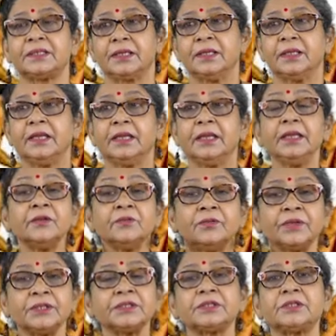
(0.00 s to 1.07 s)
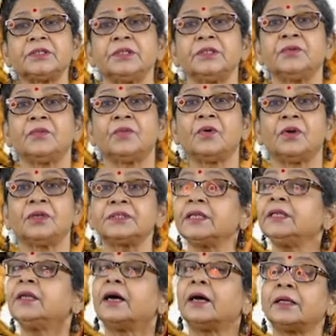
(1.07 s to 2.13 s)
invested was in
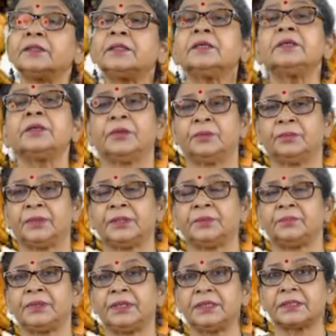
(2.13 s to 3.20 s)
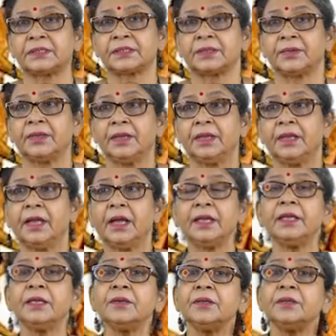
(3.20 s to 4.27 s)
other human beings,
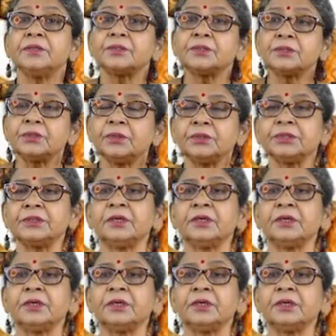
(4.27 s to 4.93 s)
in social